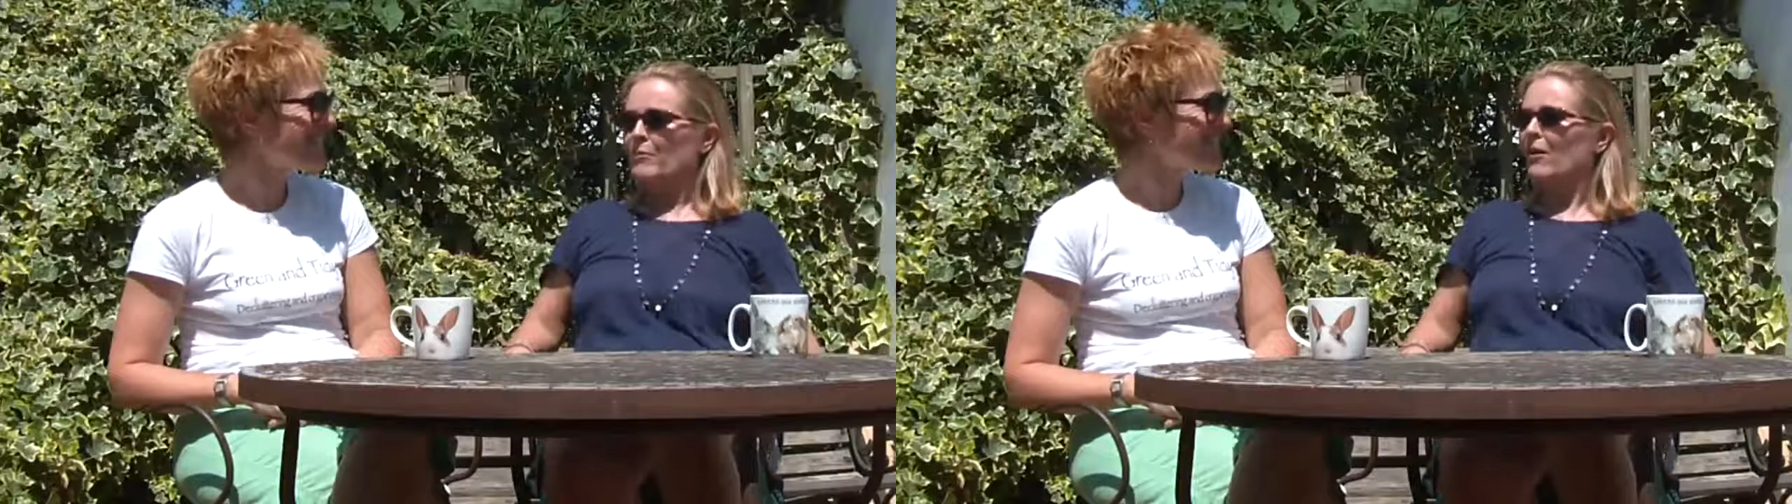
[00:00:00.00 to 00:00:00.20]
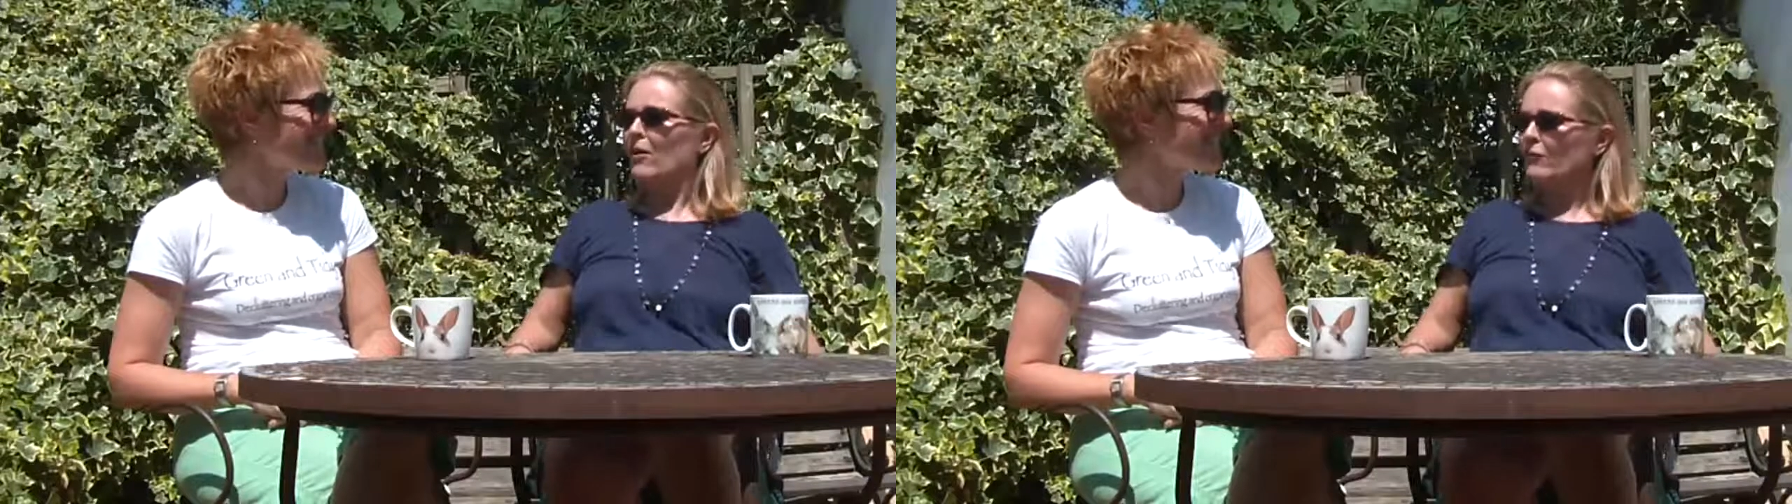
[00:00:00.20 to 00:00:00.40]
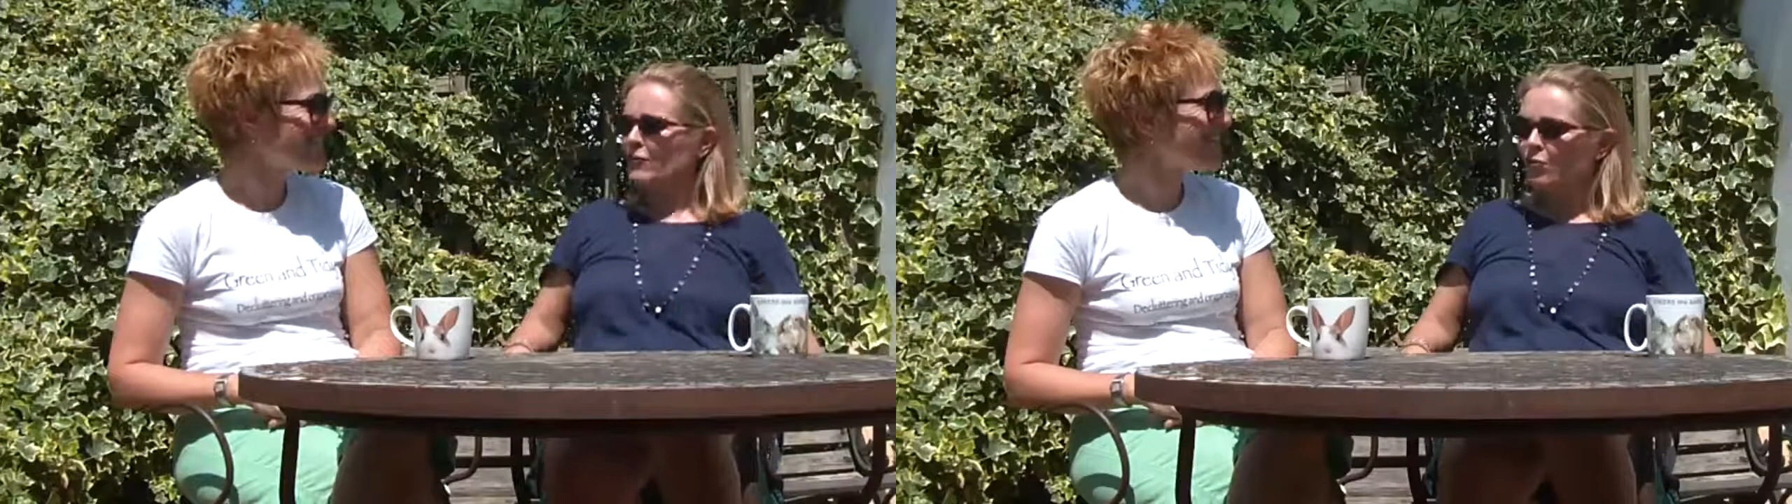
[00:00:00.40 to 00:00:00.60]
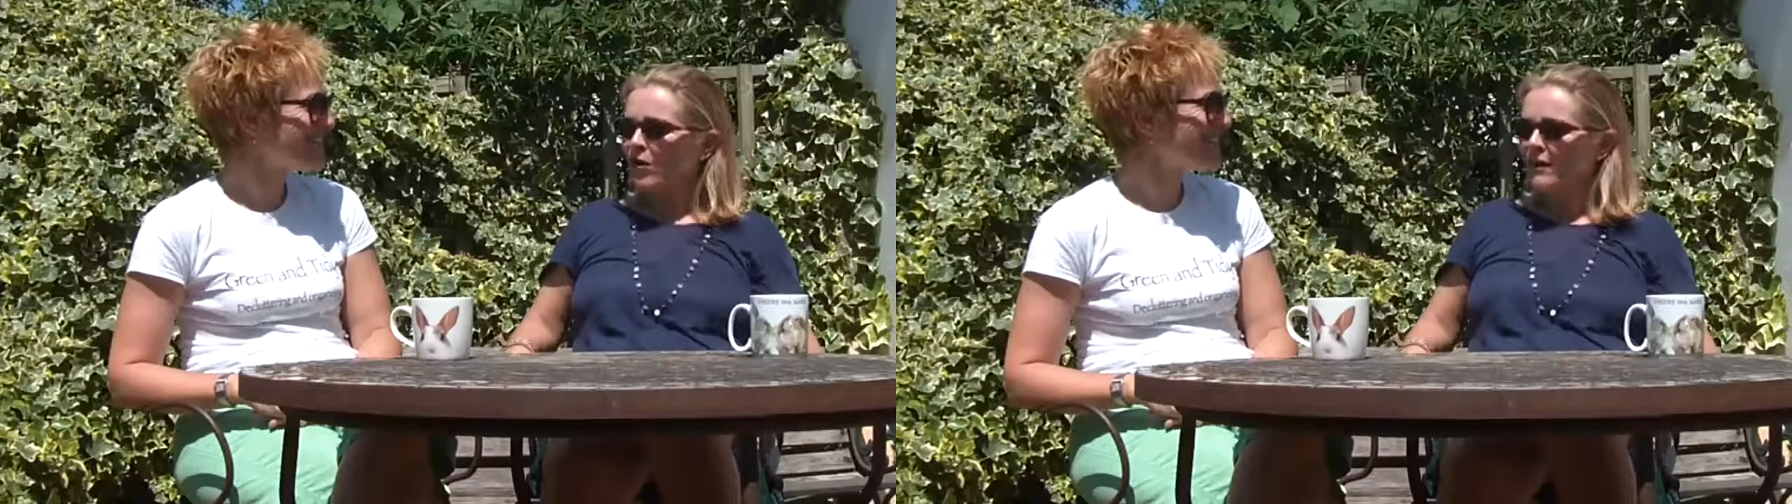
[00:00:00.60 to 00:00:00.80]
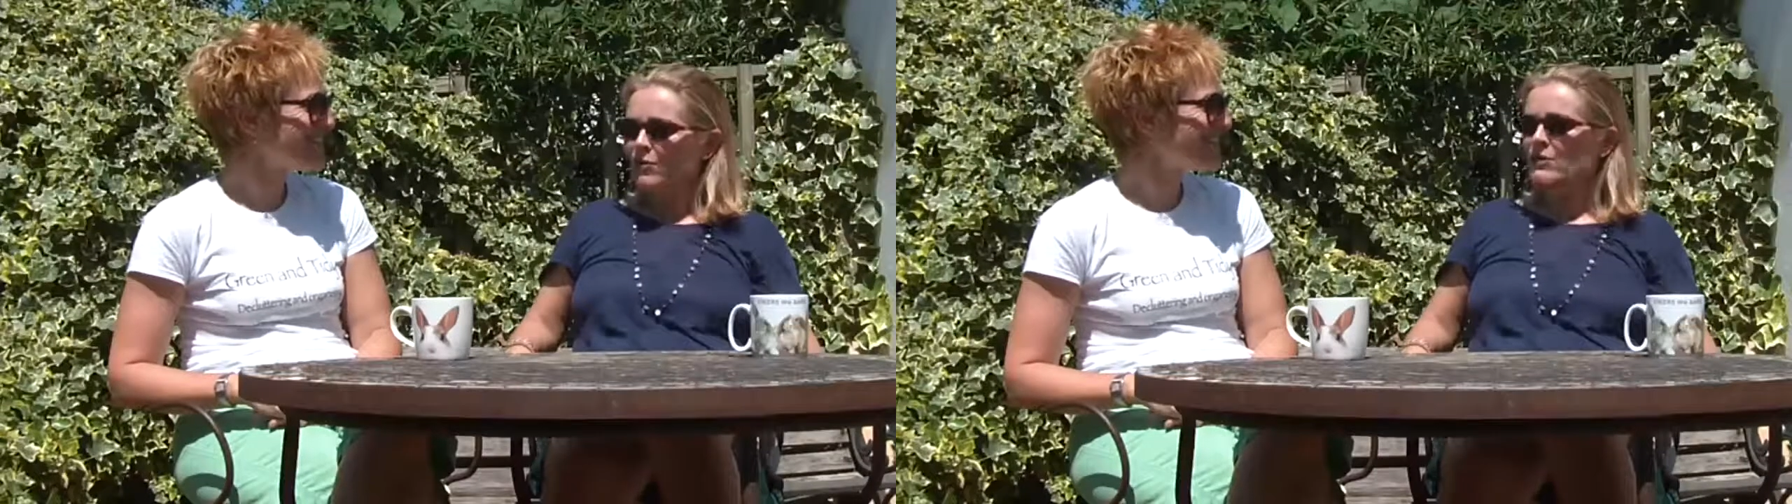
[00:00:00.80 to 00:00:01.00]
But after a
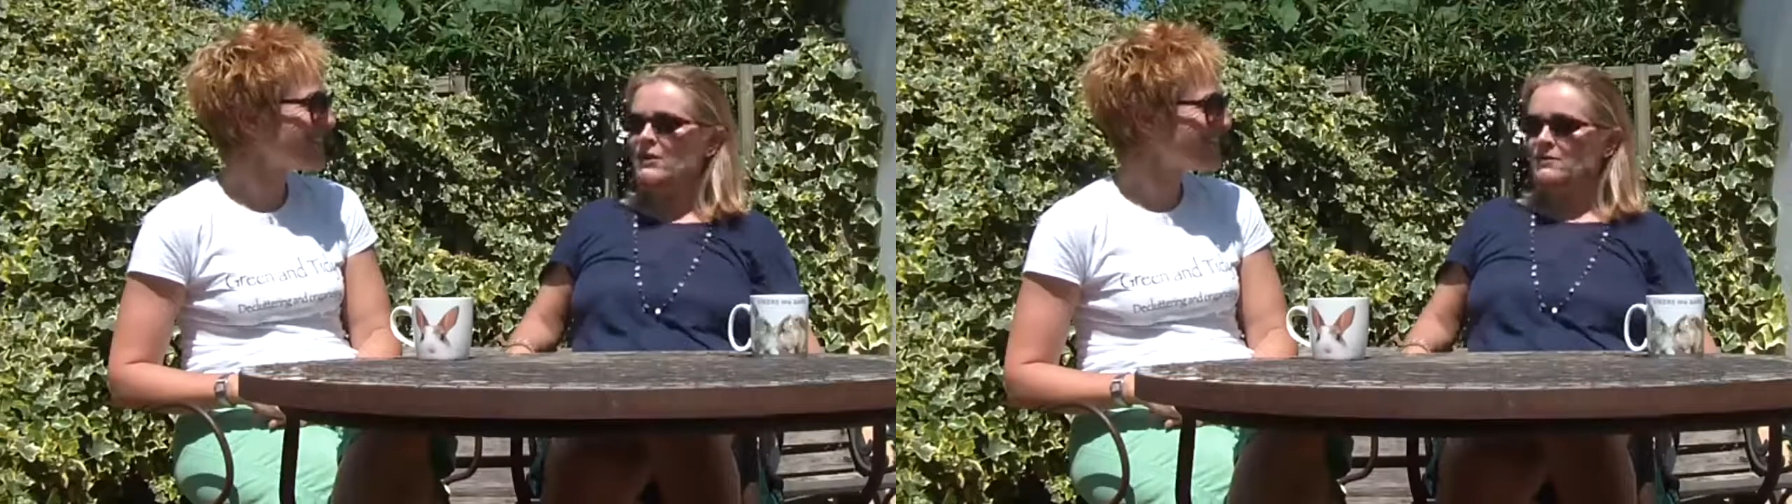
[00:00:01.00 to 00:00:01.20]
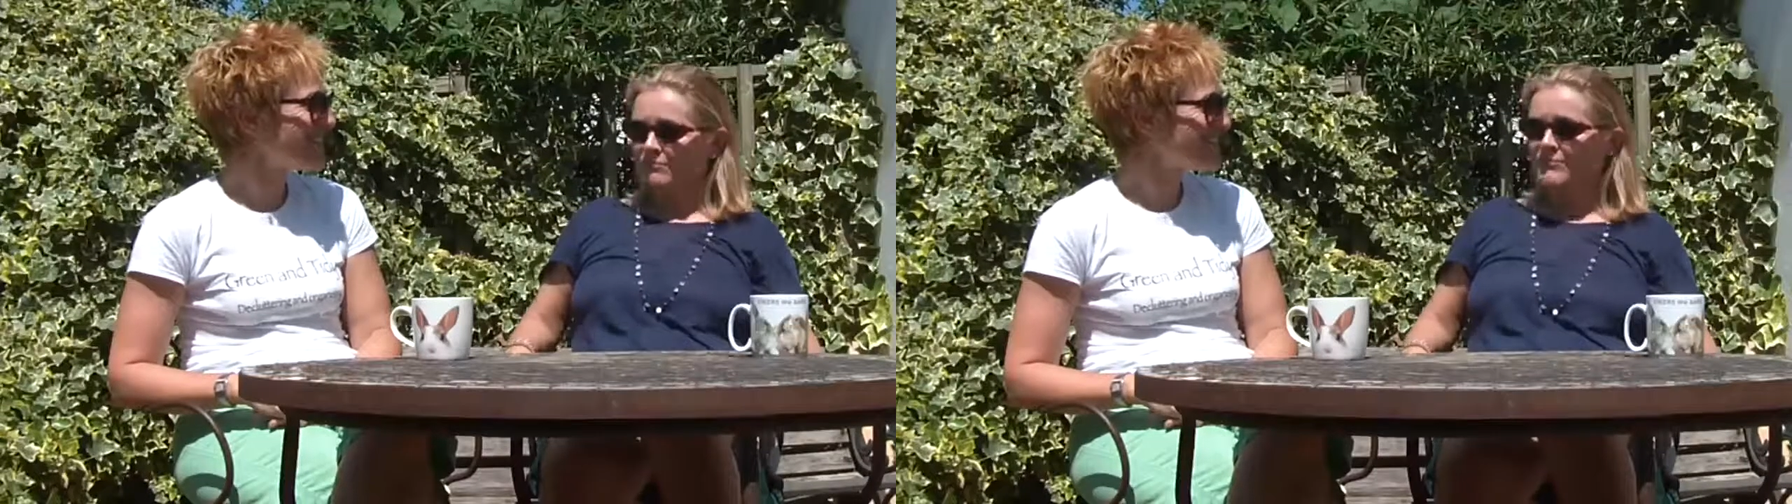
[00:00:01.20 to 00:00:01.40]
while,